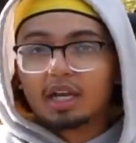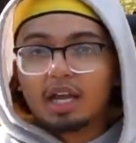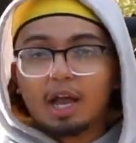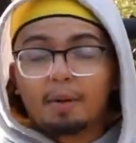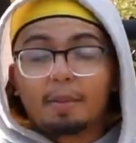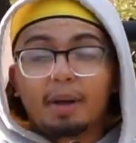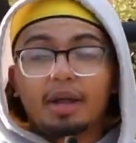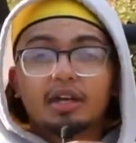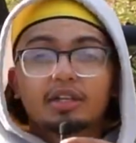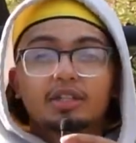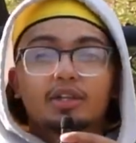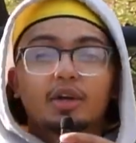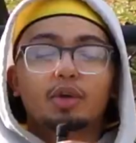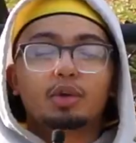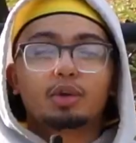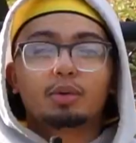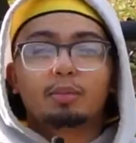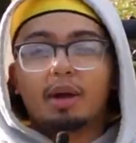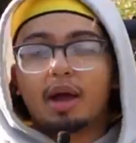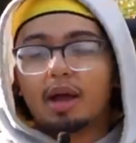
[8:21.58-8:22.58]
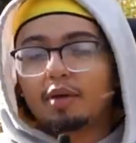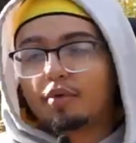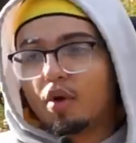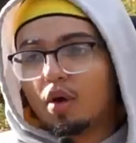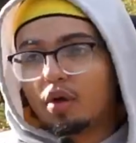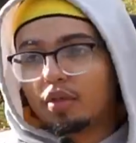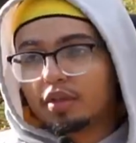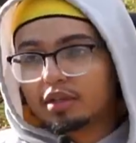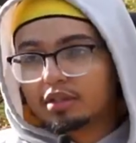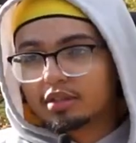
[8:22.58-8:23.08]
am I going to tell you to buy
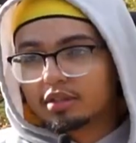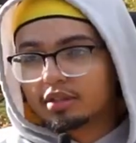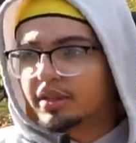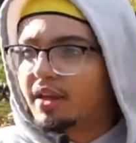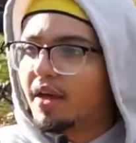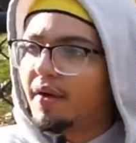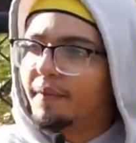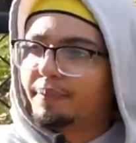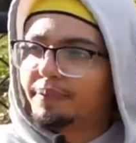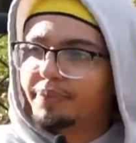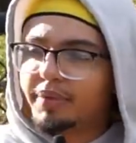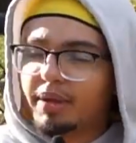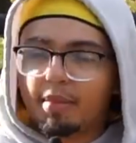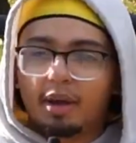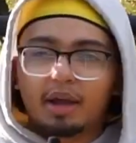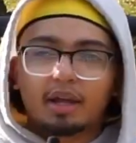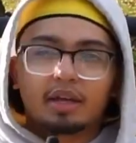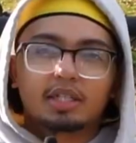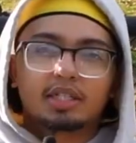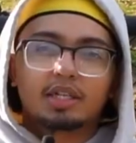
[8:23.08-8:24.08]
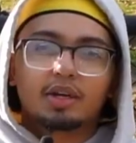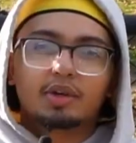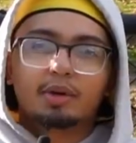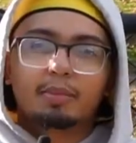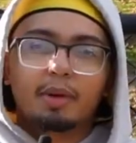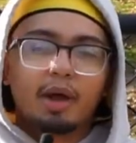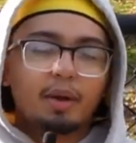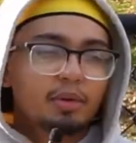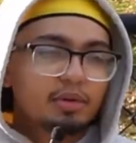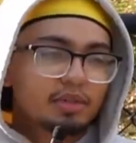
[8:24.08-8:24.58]
Rawlings? No. Am I going to tell you
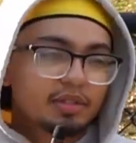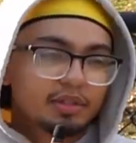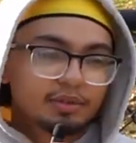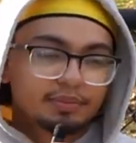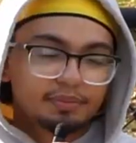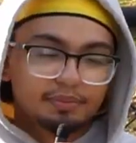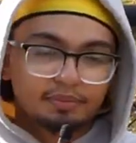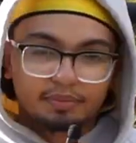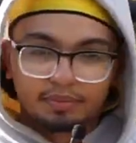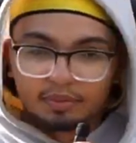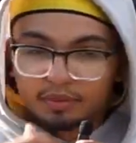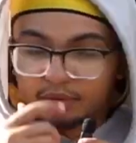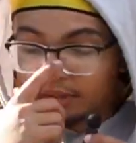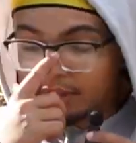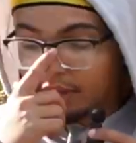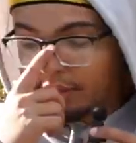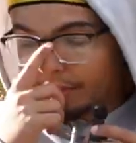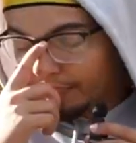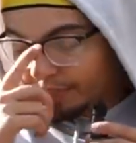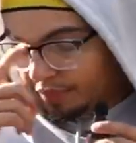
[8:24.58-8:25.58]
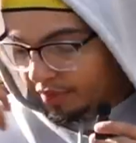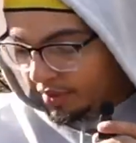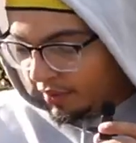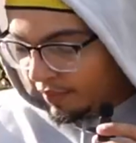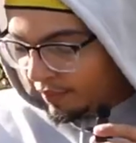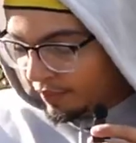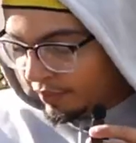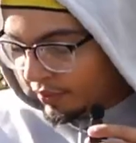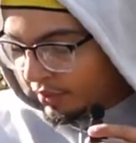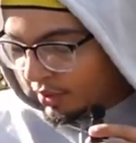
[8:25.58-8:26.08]
to buy Wilson? No.
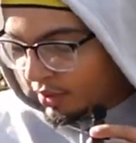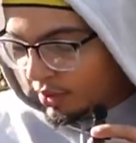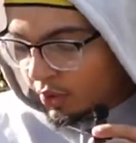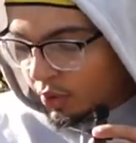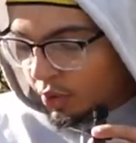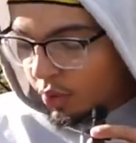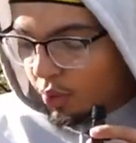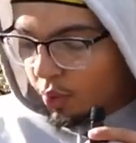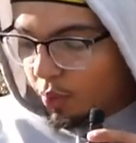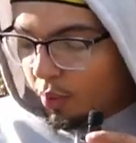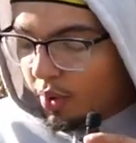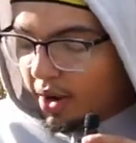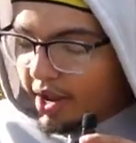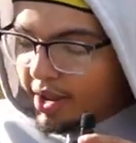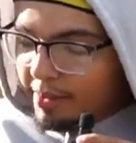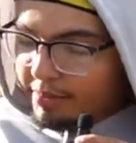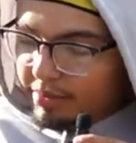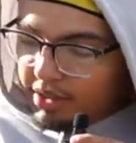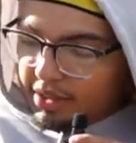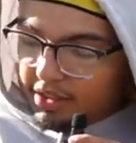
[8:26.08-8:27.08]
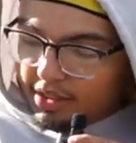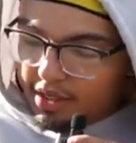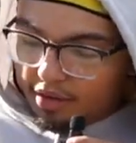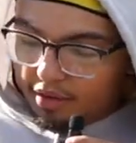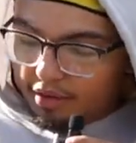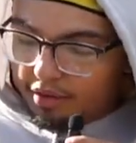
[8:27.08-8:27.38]
What I am going to tell